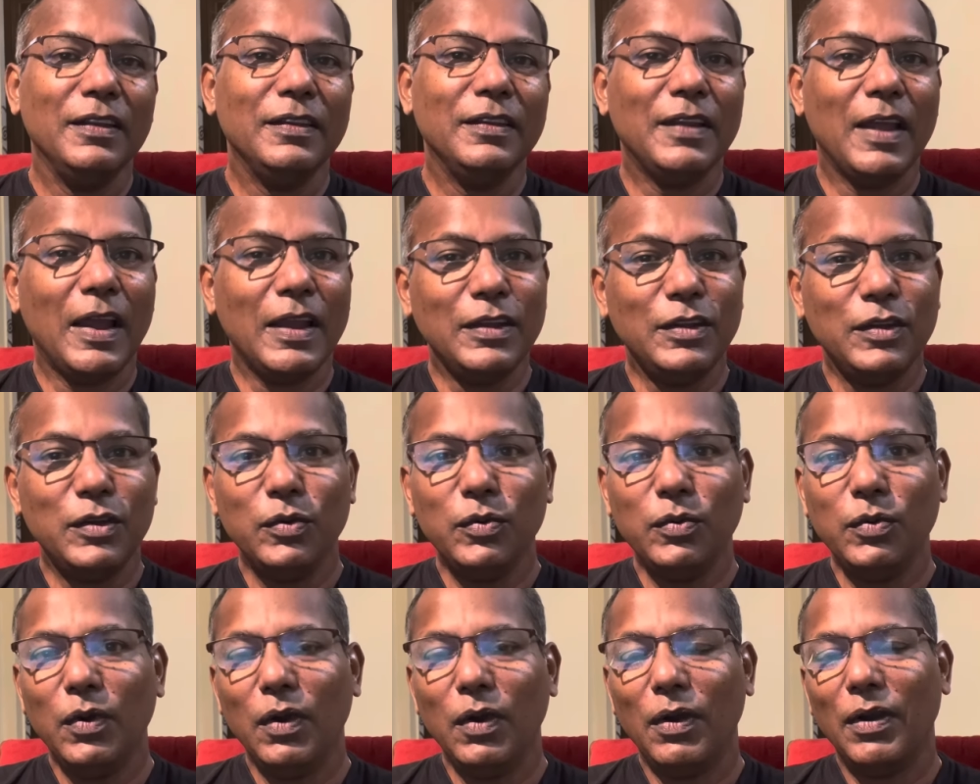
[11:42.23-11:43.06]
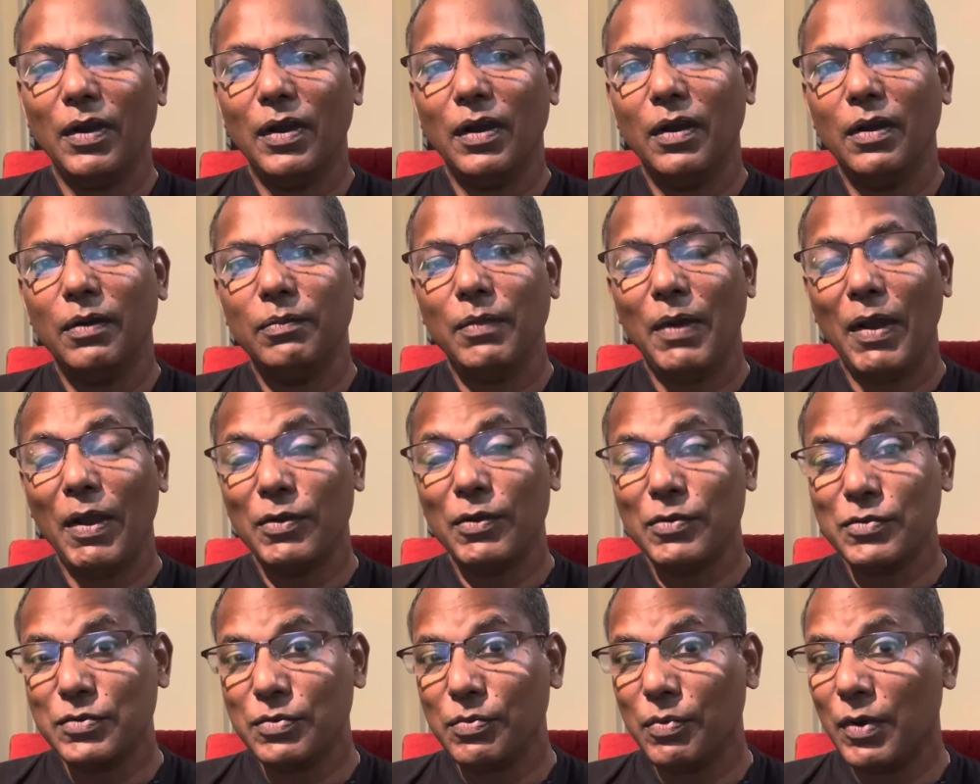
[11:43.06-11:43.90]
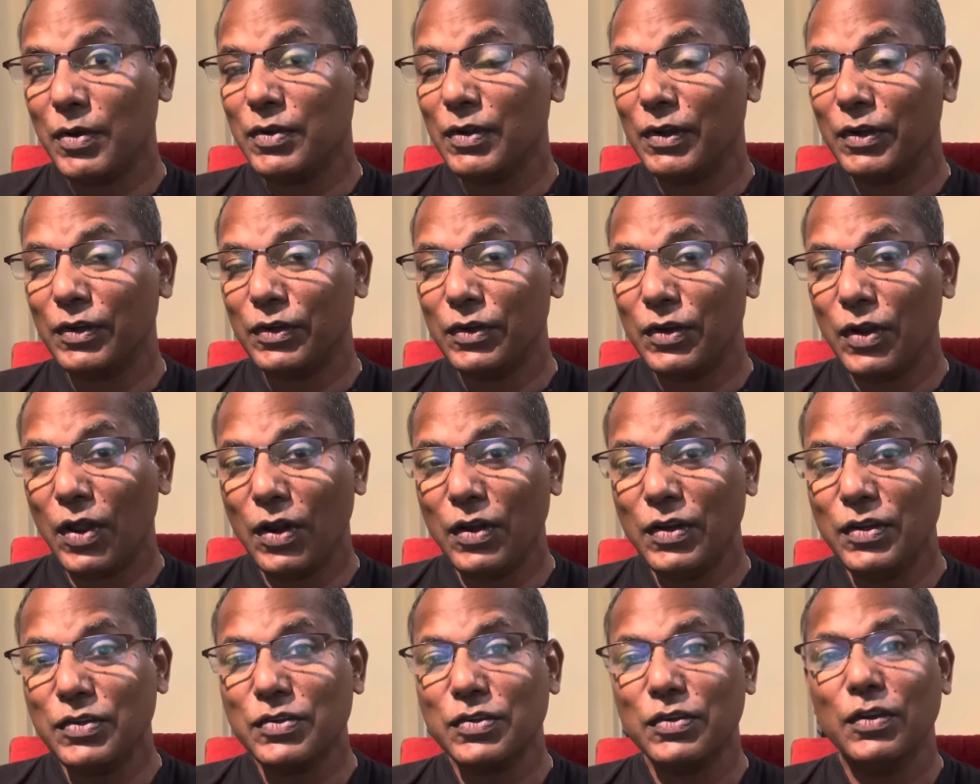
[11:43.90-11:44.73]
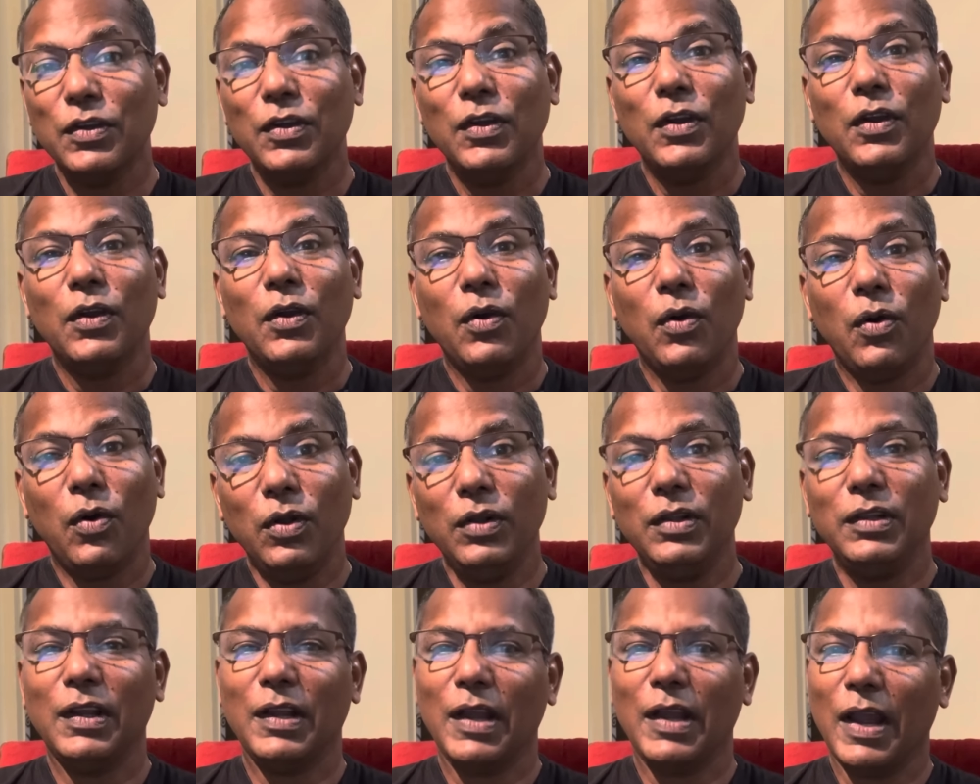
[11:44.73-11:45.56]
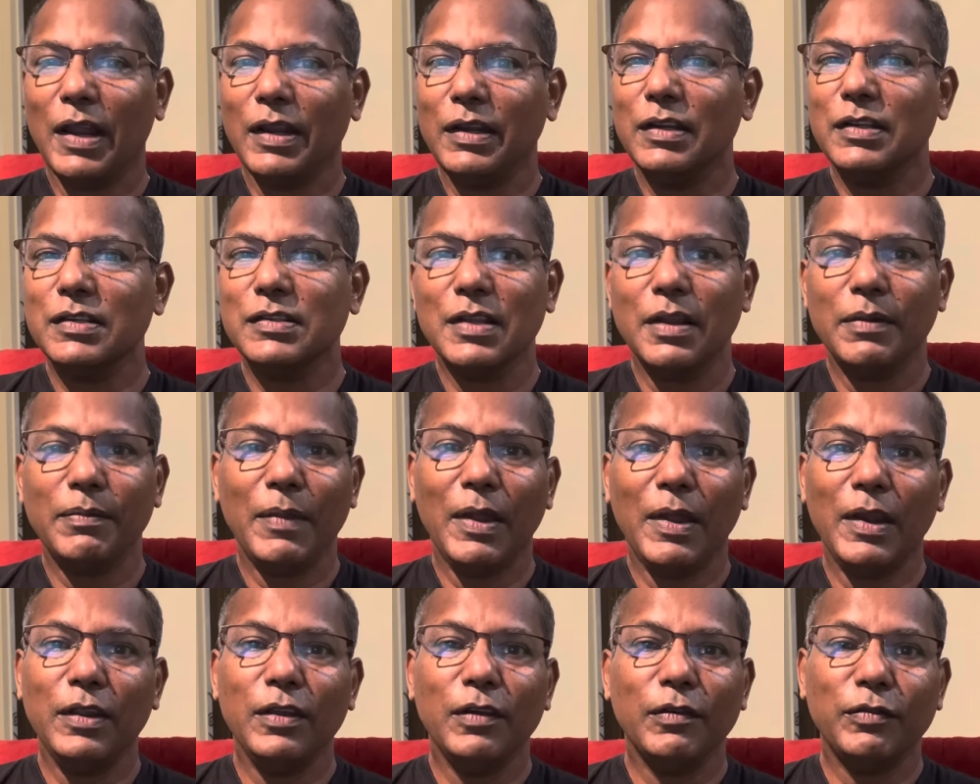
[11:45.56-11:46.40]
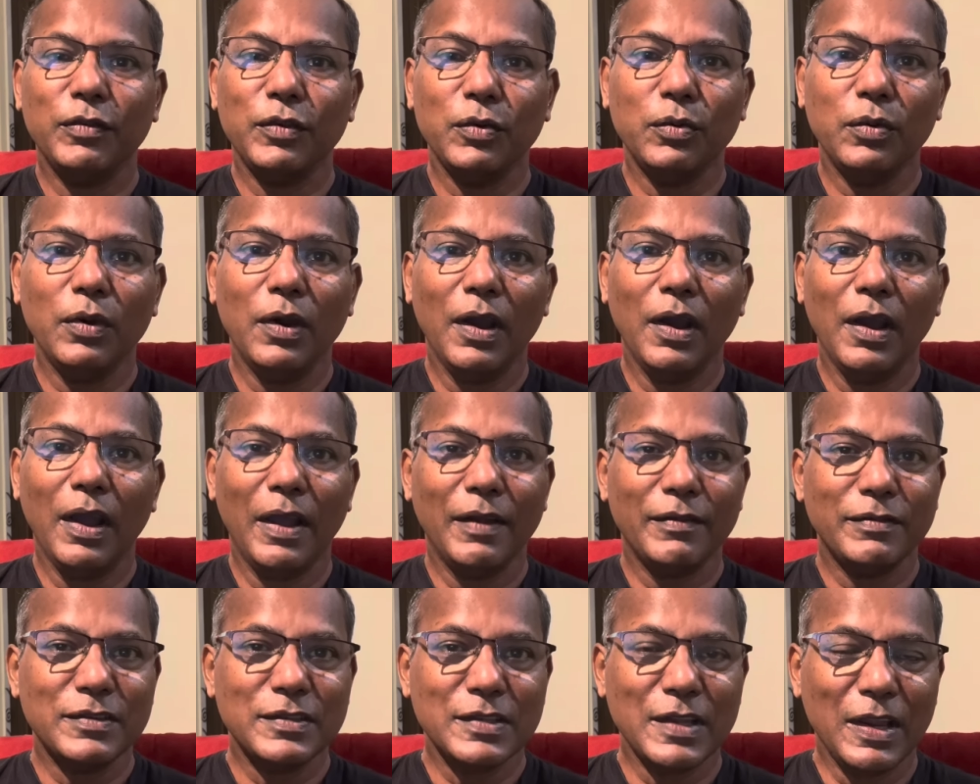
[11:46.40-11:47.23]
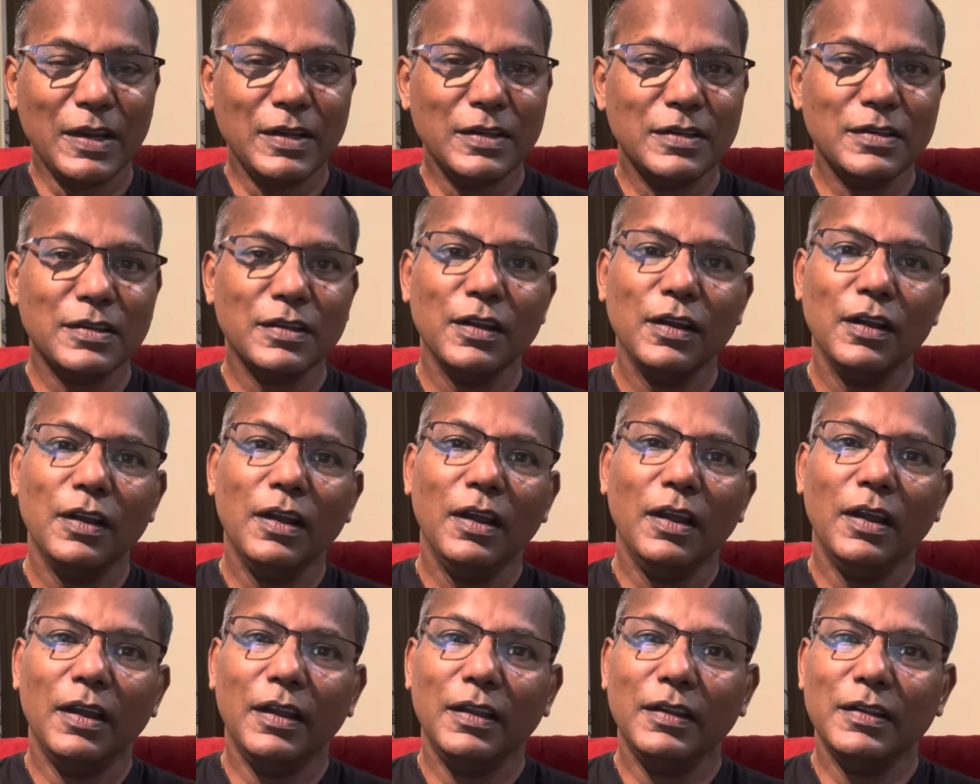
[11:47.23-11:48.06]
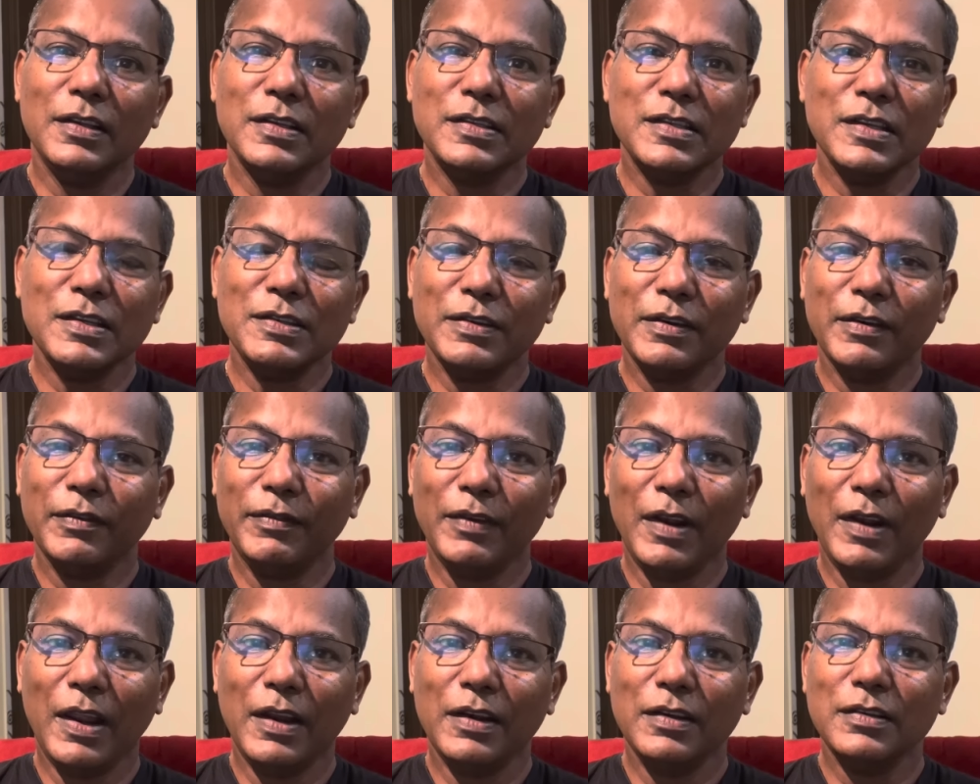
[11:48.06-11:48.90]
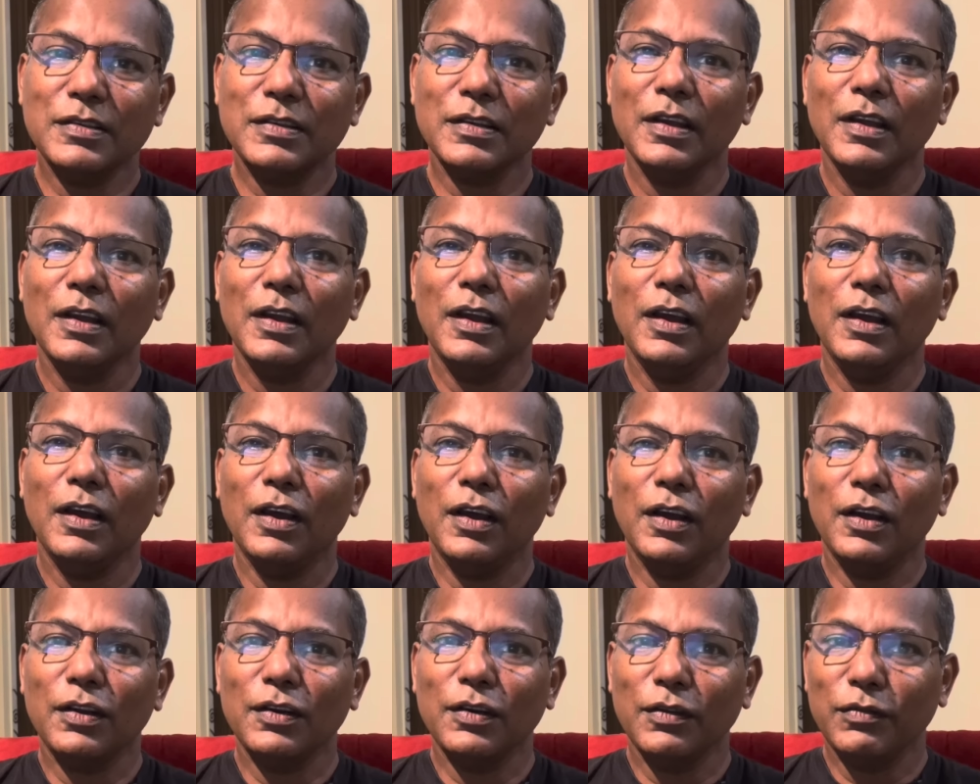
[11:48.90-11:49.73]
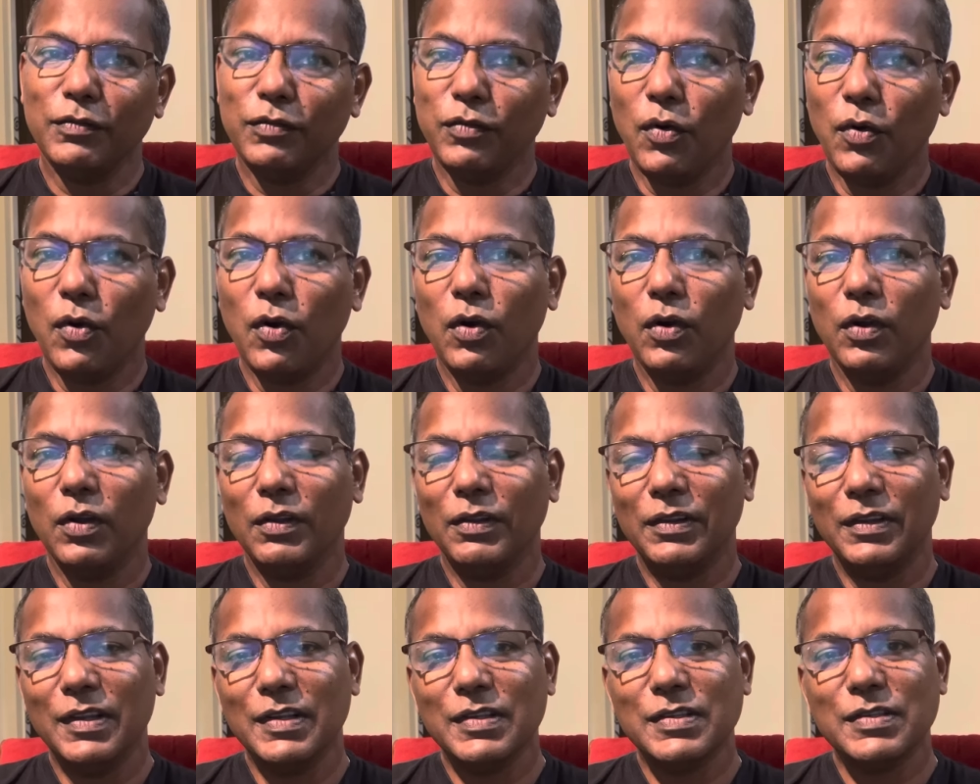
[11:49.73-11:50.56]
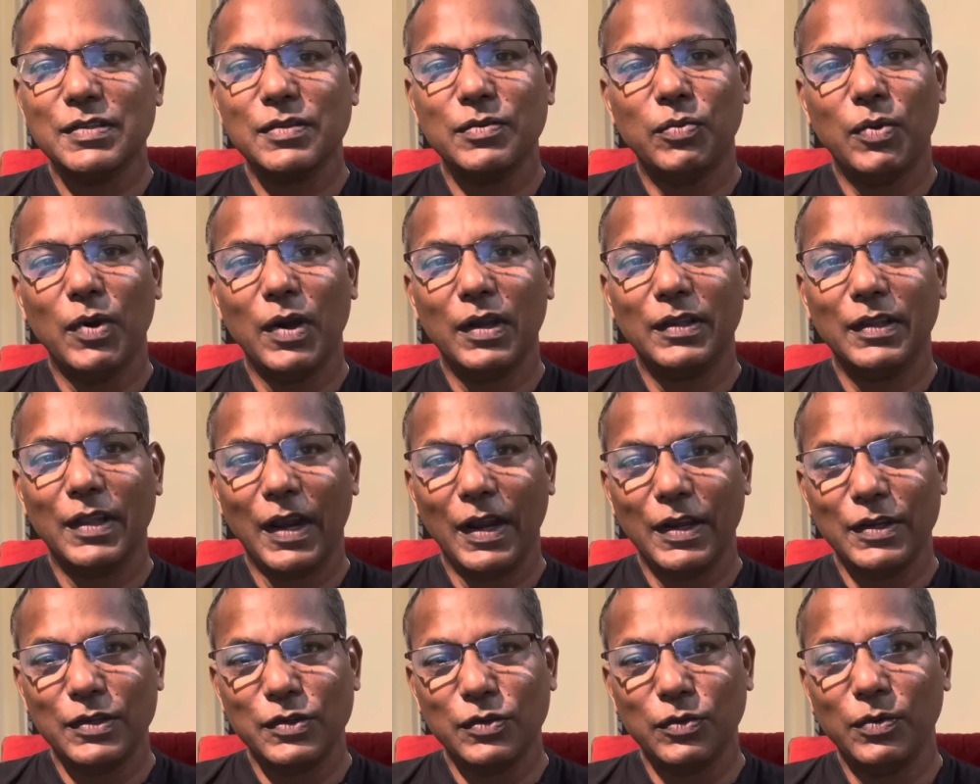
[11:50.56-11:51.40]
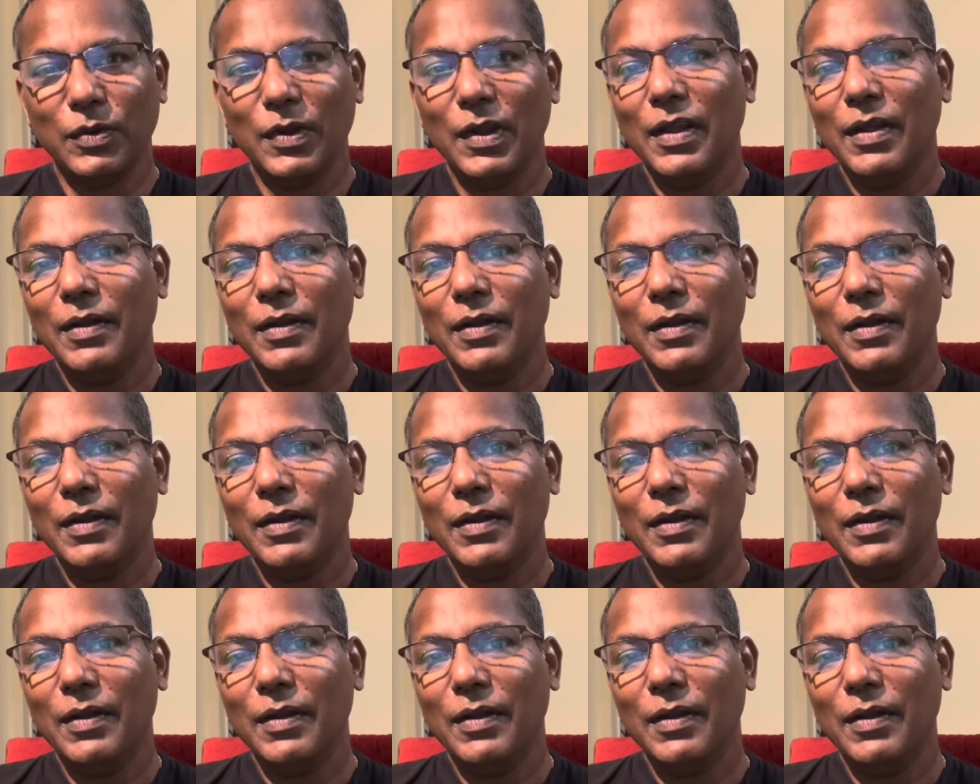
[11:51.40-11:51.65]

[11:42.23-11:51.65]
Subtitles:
Thank you. I also want to acknowledge all the kindness that many of you have sent in the season of Lent for this work that I do.